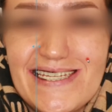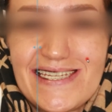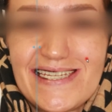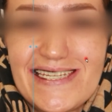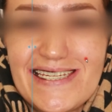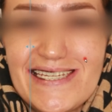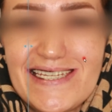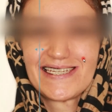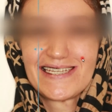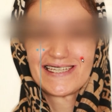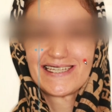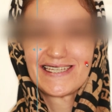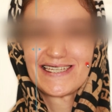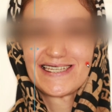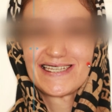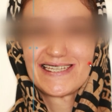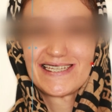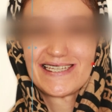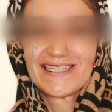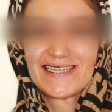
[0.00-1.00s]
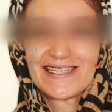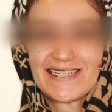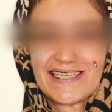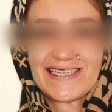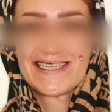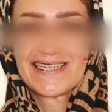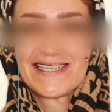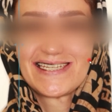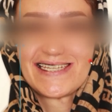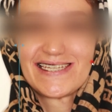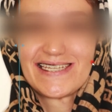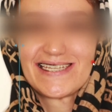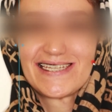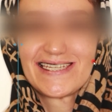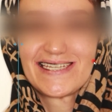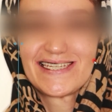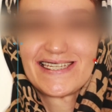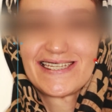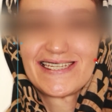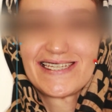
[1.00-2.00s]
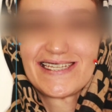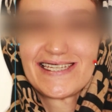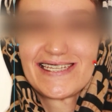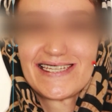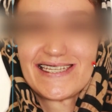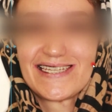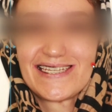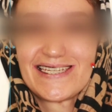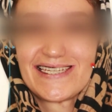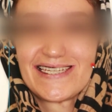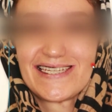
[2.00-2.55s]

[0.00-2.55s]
Nothing is said.